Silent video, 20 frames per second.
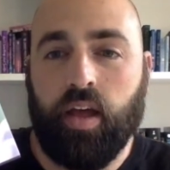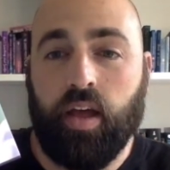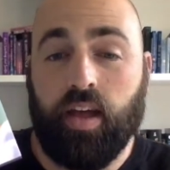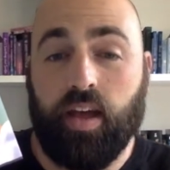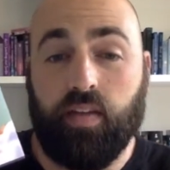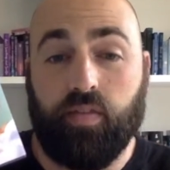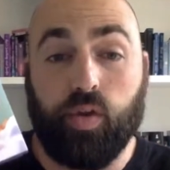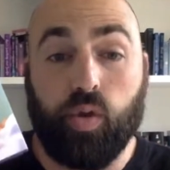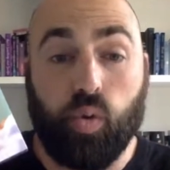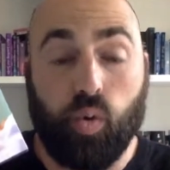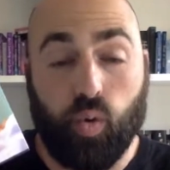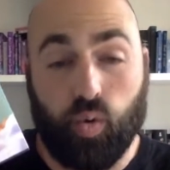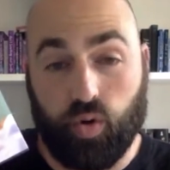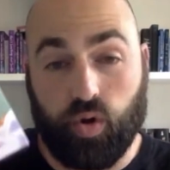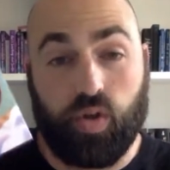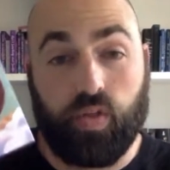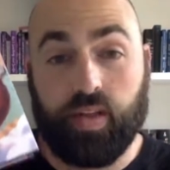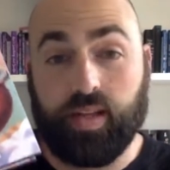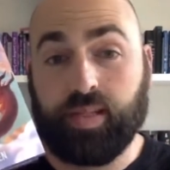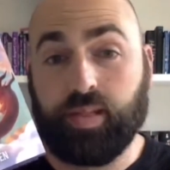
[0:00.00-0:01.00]
If you
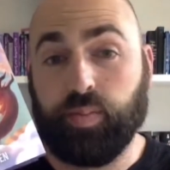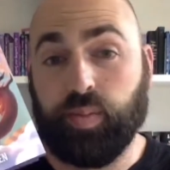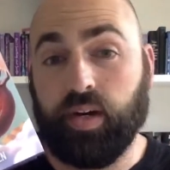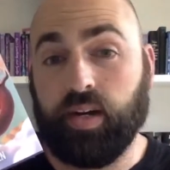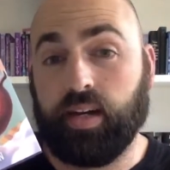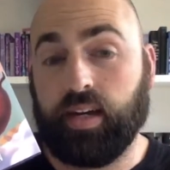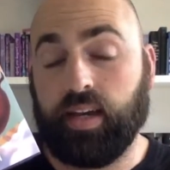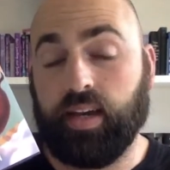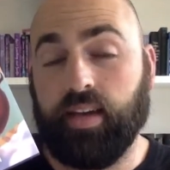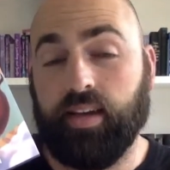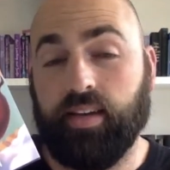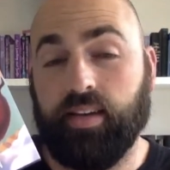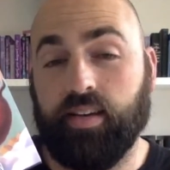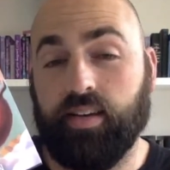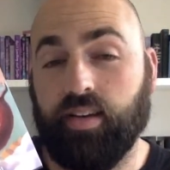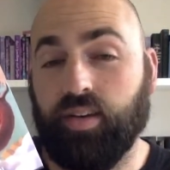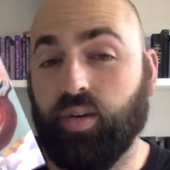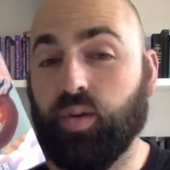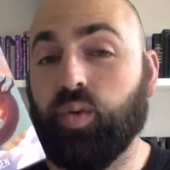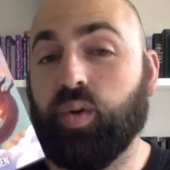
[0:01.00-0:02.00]
order this book,
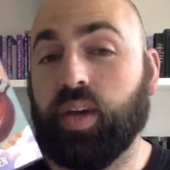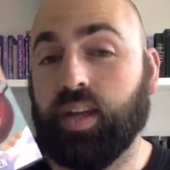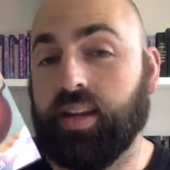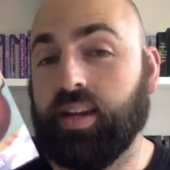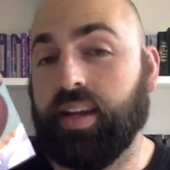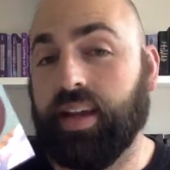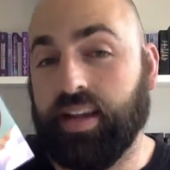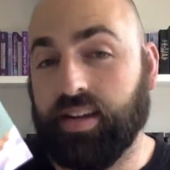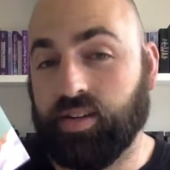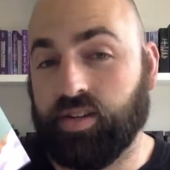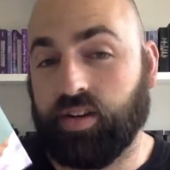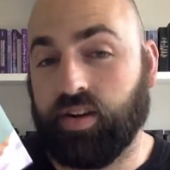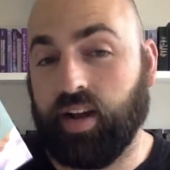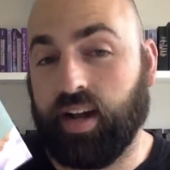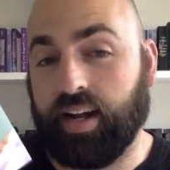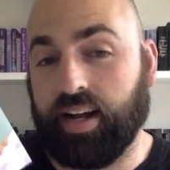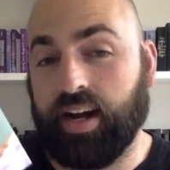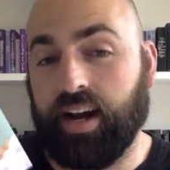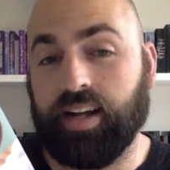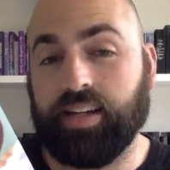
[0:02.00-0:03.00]
you can enter a
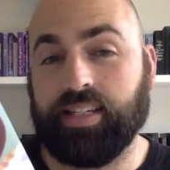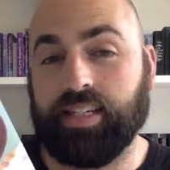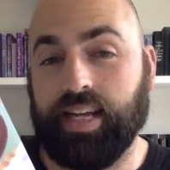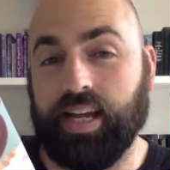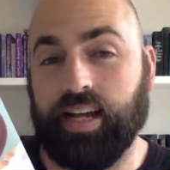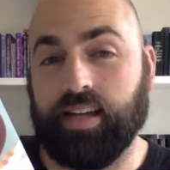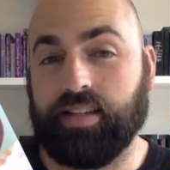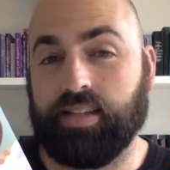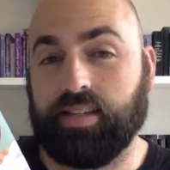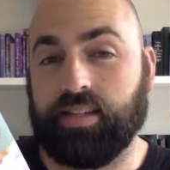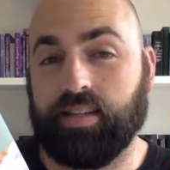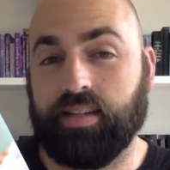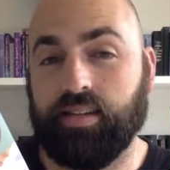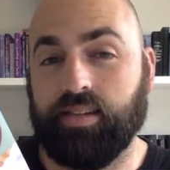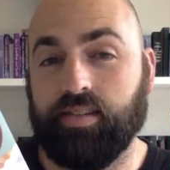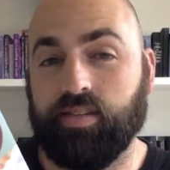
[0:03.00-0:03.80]
contest